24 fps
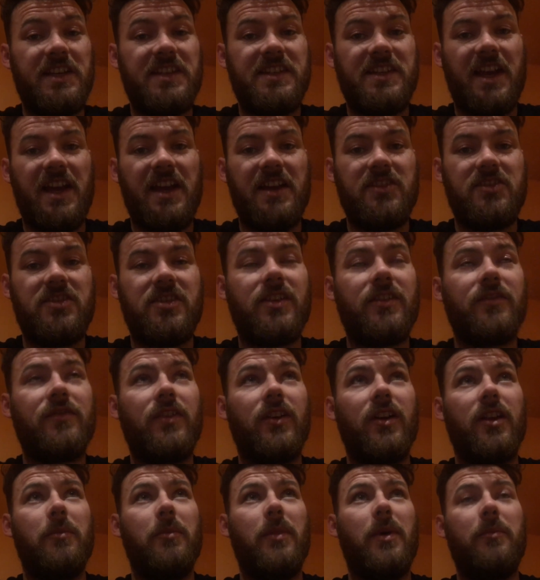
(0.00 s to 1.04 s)
sad
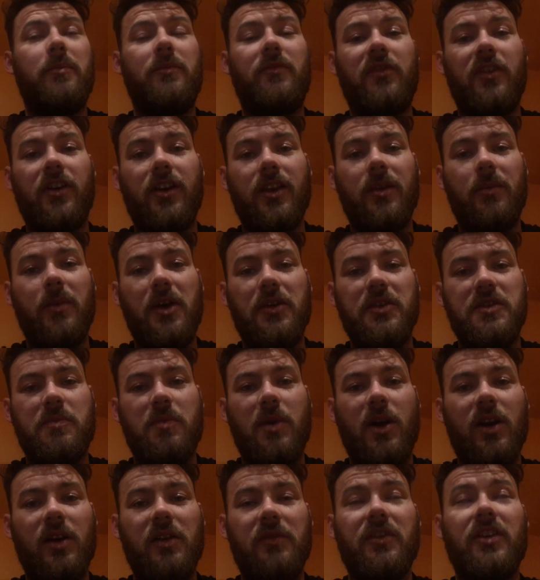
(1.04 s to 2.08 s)
for the most
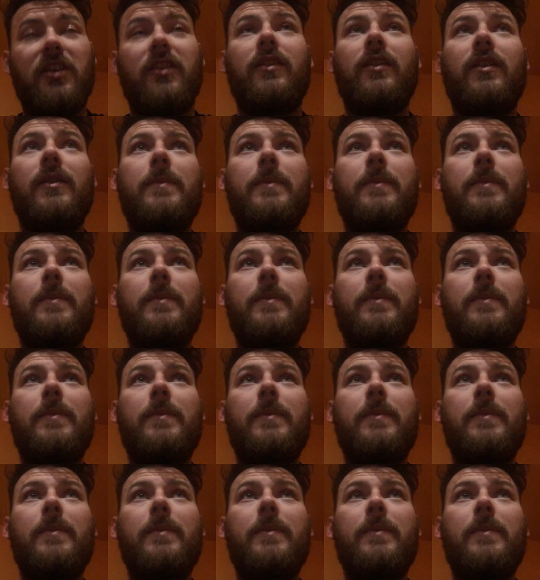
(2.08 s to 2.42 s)
part of it.